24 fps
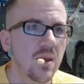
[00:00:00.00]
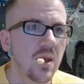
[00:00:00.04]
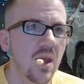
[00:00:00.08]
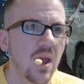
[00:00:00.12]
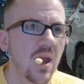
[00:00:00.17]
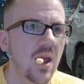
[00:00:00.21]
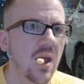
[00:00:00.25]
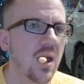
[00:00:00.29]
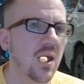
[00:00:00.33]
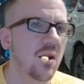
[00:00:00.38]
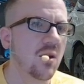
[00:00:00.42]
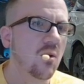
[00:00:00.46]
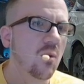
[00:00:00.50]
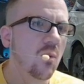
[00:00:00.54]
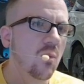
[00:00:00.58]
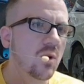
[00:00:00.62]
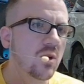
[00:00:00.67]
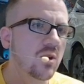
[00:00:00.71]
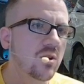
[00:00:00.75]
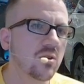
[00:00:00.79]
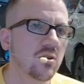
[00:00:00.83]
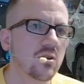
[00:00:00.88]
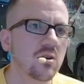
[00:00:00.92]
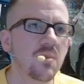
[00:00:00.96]
And when
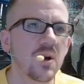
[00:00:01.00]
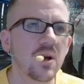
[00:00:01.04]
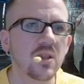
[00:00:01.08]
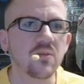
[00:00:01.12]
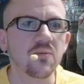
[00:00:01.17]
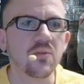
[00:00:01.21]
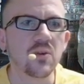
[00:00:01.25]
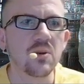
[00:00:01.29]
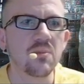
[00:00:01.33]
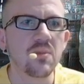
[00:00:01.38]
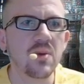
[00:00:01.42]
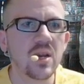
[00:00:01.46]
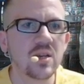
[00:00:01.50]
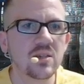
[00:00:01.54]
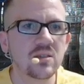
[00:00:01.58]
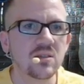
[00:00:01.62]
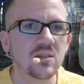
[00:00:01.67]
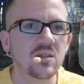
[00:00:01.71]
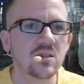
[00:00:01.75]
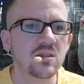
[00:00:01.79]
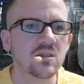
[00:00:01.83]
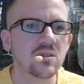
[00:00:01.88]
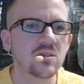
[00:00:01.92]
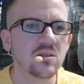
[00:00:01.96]
you learn about the
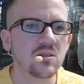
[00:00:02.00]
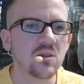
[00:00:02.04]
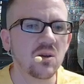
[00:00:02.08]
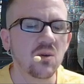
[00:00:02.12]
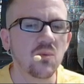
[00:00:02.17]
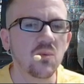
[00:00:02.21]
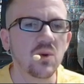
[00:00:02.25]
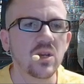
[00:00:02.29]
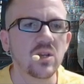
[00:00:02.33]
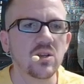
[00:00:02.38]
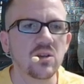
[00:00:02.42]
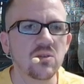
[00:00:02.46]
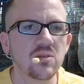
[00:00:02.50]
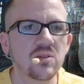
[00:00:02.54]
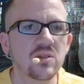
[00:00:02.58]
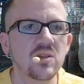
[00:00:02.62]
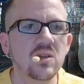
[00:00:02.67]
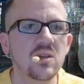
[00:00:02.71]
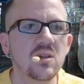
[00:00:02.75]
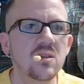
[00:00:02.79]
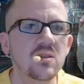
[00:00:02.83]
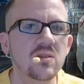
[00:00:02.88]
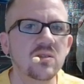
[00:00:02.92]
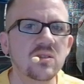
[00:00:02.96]
Freemasons, when you
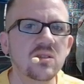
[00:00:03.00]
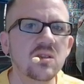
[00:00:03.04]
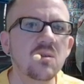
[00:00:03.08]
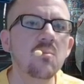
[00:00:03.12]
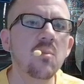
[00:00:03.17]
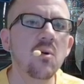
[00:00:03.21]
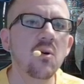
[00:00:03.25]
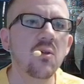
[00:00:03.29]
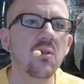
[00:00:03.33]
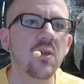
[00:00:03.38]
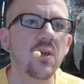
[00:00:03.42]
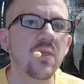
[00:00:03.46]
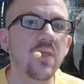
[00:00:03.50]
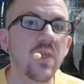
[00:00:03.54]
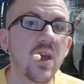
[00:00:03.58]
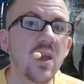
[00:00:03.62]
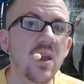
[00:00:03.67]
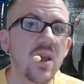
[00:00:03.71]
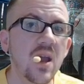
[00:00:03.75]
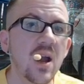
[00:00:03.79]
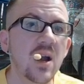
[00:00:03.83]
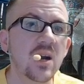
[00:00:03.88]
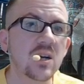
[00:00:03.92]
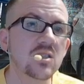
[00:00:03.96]
see the symbol that they
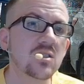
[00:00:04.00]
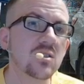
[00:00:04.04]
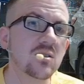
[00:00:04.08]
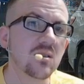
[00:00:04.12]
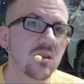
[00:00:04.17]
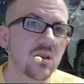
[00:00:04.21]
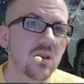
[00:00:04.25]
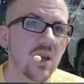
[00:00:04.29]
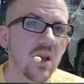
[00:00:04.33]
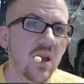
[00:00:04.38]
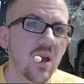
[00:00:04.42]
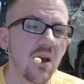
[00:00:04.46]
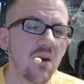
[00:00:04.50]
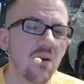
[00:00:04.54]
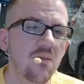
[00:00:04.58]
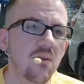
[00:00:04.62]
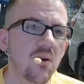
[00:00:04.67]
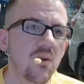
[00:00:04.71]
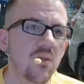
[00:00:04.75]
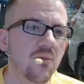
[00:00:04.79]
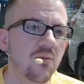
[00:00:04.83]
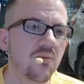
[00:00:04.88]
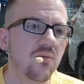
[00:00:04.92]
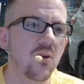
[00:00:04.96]
actually have
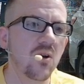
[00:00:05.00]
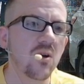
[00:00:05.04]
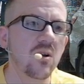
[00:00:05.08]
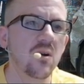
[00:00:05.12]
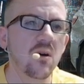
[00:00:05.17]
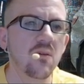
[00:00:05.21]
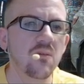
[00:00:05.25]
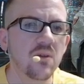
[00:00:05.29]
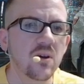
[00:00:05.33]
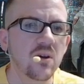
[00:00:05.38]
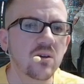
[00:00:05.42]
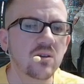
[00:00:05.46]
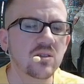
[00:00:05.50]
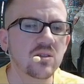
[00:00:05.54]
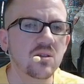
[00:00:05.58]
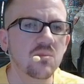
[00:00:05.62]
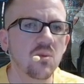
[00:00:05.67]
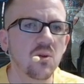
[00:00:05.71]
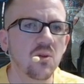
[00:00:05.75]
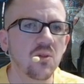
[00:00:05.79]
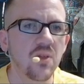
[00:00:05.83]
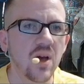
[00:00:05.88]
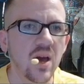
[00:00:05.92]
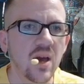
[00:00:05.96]
on the front of their
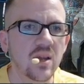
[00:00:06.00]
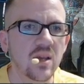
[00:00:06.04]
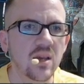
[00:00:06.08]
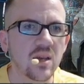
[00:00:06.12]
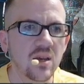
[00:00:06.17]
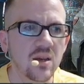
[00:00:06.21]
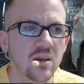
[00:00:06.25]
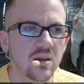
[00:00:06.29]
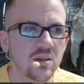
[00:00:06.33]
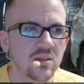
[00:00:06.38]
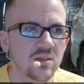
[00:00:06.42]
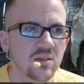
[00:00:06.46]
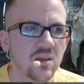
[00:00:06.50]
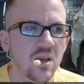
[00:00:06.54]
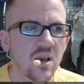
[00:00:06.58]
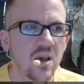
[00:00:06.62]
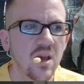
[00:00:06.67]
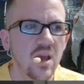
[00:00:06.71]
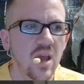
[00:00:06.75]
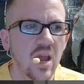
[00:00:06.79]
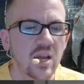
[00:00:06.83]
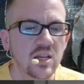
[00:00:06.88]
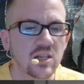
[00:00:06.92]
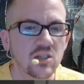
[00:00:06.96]
symbol, that is
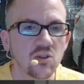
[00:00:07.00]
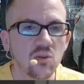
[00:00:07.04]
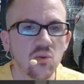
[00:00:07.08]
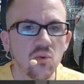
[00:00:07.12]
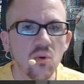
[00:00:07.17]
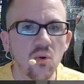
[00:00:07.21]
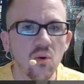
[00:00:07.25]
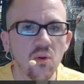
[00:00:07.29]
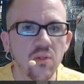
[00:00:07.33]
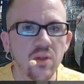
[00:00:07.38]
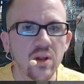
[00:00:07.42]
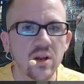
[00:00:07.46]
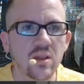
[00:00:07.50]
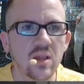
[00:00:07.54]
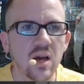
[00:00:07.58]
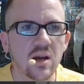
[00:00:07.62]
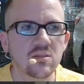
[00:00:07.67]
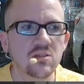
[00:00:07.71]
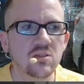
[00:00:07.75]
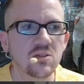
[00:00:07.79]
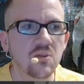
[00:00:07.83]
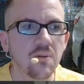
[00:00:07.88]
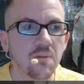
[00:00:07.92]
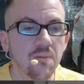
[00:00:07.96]
a tool that
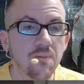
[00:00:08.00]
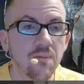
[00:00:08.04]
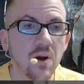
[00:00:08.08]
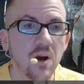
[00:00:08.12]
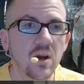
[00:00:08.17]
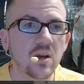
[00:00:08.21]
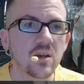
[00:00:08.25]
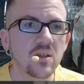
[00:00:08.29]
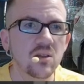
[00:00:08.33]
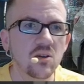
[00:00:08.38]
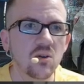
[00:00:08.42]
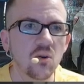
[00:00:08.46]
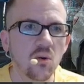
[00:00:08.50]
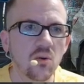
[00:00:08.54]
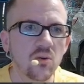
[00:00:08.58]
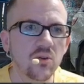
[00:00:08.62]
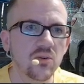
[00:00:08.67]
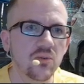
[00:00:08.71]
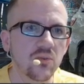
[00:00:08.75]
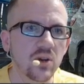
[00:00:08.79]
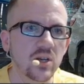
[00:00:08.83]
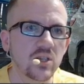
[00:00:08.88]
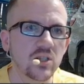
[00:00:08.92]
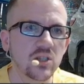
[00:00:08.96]
allows you to find the golden
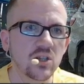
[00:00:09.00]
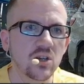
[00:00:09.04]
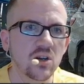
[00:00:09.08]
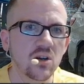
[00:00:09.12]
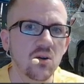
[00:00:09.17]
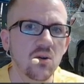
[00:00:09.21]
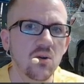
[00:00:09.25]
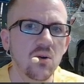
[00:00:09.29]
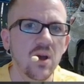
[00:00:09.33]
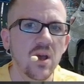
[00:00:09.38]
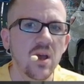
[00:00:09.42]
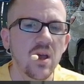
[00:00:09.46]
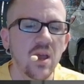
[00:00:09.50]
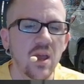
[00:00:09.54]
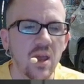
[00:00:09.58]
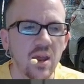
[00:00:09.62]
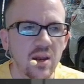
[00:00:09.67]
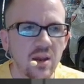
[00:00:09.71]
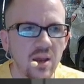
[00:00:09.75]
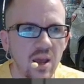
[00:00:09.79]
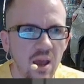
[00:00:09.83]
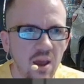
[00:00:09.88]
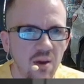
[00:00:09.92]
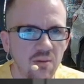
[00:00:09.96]
ratio
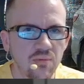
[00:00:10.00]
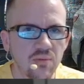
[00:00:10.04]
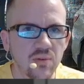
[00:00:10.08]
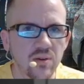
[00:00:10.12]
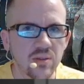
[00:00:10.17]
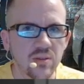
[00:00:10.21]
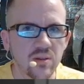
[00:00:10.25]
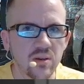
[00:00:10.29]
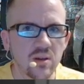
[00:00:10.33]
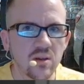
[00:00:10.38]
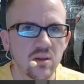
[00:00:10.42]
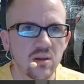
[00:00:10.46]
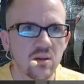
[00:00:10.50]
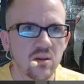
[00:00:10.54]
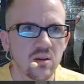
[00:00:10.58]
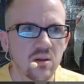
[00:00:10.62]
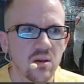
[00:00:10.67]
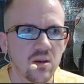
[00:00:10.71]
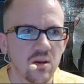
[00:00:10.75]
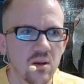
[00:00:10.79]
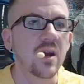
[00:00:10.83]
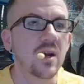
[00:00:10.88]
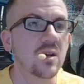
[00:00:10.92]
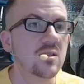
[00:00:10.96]
in everything.
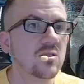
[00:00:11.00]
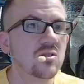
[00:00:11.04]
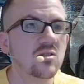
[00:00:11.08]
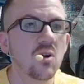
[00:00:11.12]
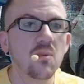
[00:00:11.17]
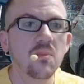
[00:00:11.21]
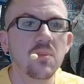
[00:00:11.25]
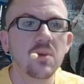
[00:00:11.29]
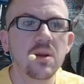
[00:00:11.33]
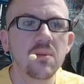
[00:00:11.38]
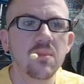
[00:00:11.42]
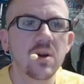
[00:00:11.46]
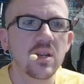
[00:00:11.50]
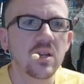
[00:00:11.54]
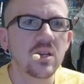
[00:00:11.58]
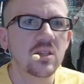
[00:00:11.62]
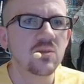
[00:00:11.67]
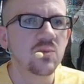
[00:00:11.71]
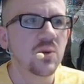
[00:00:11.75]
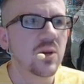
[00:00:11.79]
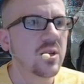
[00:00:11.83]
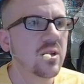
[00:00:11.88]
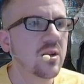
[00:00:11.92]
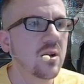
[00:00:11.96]
So me and my niece,
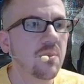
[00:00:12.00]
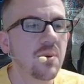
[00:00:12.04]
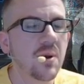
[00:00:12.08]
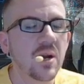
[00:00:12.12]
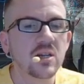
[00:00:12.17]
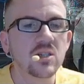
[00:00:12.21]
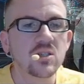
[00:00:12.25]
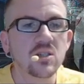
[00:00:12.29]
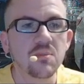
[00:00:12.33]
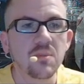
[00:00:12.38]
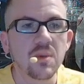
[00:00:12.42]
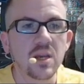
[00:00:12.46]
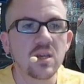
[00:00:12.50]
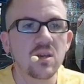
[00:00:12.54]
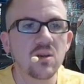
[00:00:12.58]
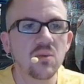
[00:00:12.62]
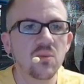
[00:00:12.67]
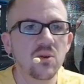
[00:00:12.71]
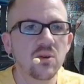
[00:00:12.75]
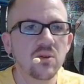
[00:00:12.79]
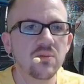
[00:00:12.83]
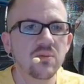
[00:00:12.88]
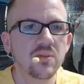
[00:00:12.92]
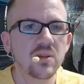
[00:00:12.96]
we ended up actually making
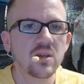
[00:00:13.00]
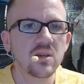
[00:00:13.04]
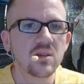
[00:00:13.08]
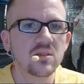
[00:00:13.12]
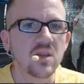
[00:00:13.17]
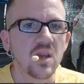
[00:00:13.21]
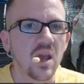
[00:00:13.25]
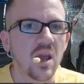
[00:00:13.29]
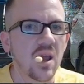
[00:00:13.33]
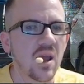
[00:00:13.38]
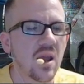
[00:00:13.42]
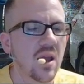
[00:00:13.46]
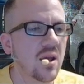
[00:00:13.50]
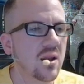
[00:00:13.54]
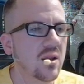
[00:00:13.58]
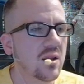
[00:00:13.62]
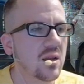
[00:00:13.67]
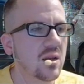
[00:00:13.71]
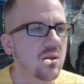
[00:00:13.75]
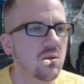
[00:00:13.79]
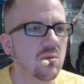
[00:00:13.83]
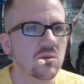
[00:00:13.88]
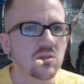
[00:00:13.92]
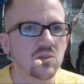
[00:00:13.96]
one of these, and
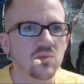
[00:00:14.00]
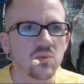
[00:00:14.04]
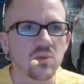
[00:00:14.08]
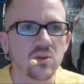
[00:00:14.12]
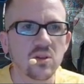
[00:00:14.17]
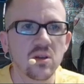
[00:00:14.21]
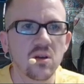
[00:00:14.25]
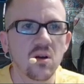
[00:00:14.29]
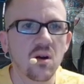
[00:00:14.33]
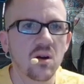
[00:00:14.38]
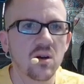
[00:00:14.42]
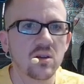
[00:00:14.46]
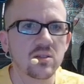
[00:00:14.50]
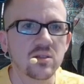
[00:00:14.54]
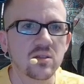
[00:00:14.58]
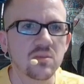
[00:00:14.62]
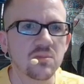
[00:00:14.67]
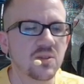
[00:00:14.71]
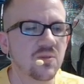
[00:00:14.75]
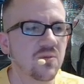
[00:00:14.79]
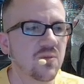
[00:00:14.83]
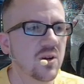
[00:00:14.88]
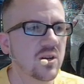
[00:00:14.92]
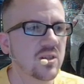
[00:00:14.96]
it was really awesome.
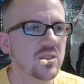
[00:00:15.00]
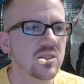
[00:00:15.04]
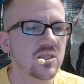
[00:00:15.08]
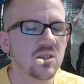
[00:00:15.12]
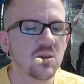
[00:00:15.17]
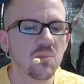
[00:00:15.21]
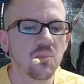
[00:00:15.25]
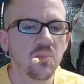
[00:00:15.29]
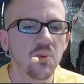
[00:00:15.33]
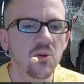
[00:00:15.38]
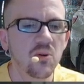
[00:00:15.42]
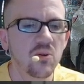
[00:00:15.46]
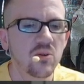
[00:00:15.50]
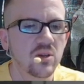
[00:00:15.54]
It's very simple.